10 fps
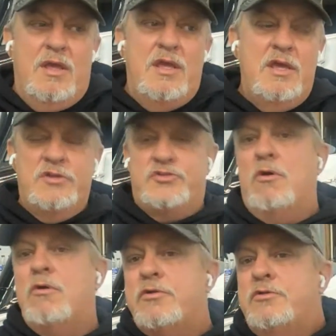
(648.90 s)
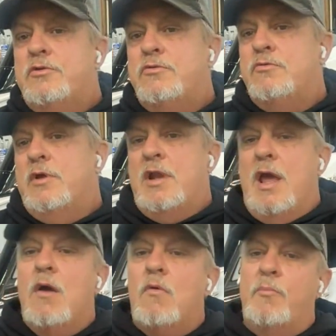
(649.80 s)
It's hard to do an
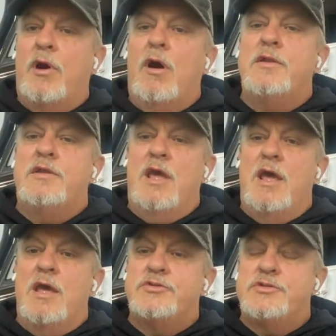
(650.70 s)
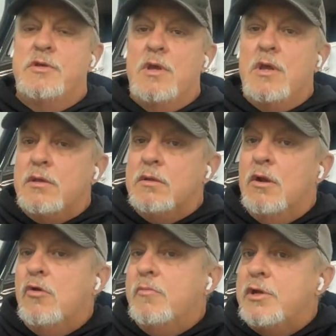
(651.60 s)
hour podcast,
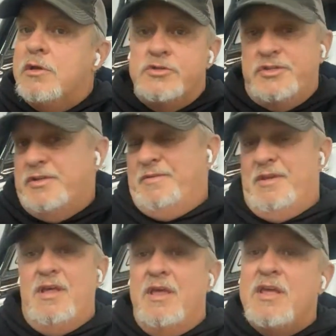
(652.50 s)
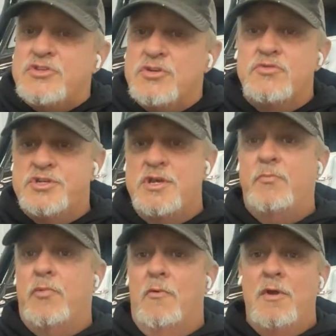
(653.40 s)
because it's so
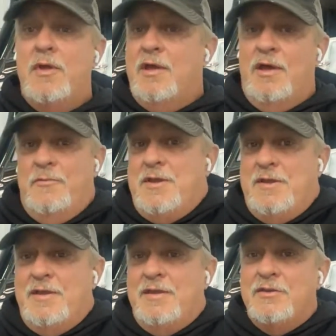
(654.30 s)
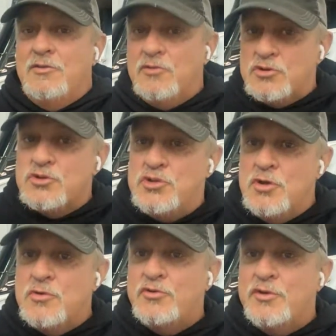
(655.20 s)
simple. I mean, you just
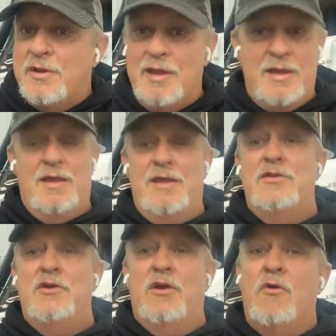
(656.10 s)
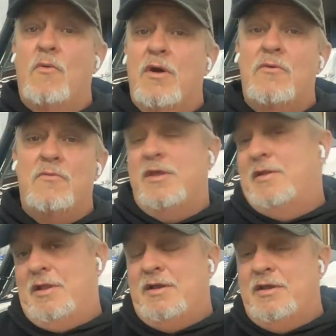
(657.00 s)
use it and you go on.
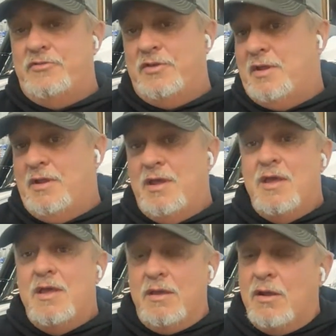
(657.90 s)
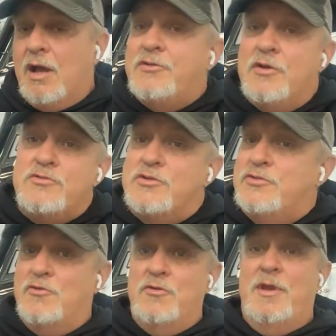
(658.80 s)
And like I said, I told you
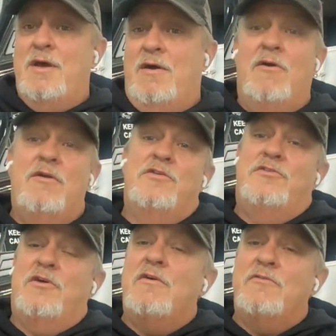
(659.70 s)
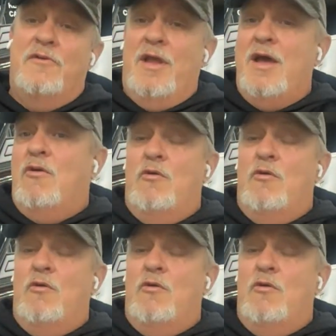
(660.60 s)
it's going to be hard to talk for an hour